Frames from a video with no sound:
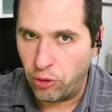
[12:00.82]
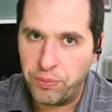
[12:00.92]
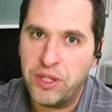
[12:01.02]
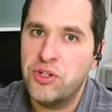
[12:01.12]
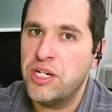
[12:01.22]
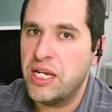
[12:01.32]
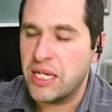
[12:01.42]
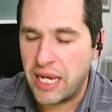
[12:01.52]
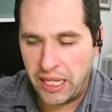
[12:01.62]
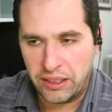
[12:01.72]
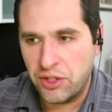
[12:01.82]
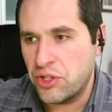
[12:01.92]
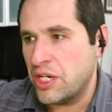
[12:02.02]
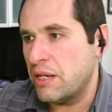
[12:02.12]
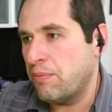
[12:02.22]
LPG,
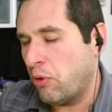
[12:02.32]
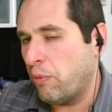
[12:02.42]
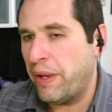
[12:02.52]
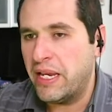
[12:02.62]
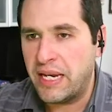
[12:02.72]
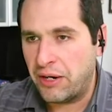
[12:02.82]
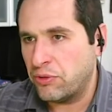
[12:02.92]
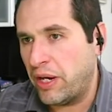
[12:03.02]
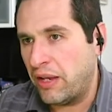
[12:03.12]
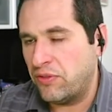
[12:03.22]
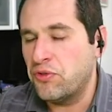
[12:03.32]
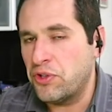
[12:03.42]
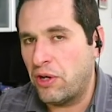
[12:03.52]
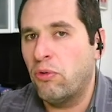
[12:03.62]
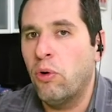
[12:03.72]
LNG, propane, natural gas in
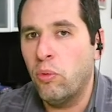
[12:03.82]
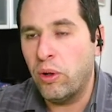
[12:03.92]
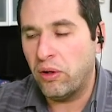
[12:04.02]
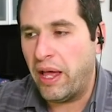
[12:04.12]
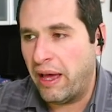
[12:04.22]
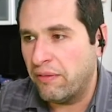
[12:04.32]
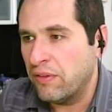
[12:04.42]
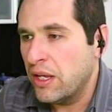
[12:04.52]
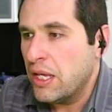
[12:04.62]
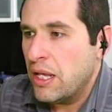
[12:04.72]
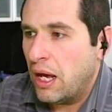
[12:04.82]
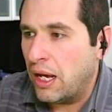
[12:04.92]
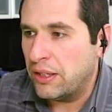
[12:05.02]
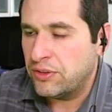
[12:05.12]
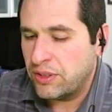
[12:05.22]
general will have
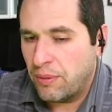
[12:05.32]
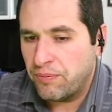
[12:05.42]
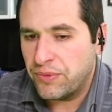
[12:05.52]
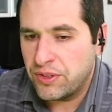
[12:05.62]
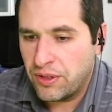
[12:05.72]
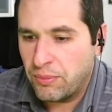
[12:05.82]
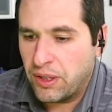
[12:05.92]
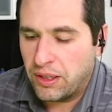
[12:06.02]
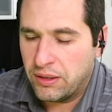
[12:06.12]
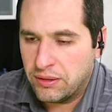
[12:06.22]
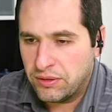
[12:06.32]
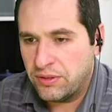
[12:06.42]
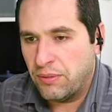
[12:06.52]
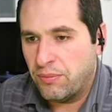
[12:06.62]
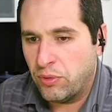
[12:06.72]
uh, some some uh,
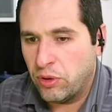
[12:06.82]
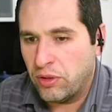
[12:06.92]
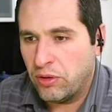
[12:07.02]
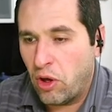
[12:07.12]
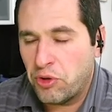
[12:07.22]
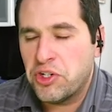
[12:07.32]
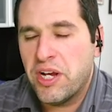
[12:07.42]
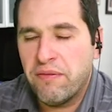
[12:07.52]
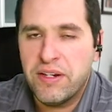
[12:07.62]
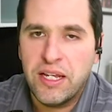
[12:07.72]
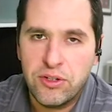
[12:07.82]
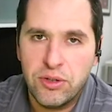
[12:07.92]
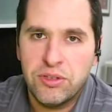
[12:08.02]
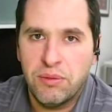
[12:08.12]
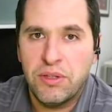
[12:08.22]
some longevity
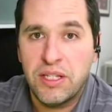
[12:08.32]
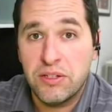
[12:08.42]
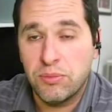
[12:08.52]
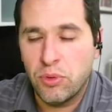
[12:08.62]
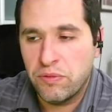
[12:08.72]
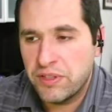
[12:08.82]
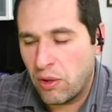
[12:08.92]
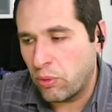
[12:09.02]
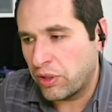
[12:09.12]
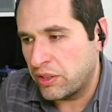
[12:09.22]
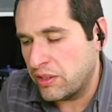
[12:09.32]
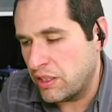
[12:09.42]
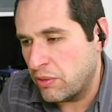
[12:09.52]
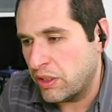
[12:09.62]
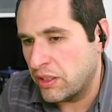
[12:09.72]
to some of these moves that we're
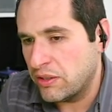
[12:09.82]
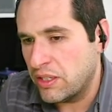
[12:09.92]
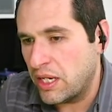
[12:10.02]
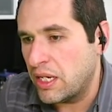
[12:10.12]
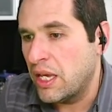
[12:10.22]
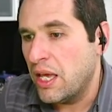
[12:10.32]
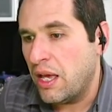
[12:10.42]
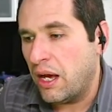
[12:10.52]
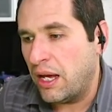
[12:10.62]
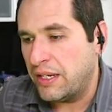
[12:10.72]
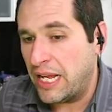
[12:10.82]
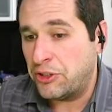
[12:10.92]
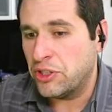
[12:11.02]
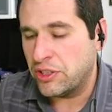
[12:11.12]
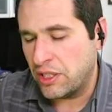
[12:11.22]
continuing to see, uh,
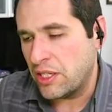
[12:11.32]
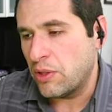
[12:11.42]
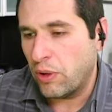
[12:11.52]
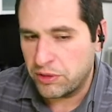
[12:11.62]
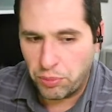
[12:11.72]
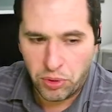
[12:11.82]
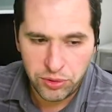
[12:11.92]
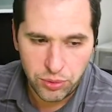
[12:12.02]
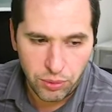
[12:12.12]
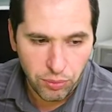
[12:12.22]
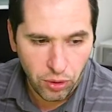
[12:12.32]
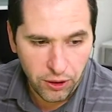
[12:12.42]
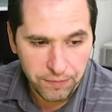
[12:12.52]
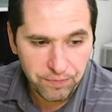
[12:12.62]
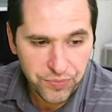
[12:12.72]
not just in the U.S. but also
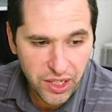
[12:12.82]
abroad.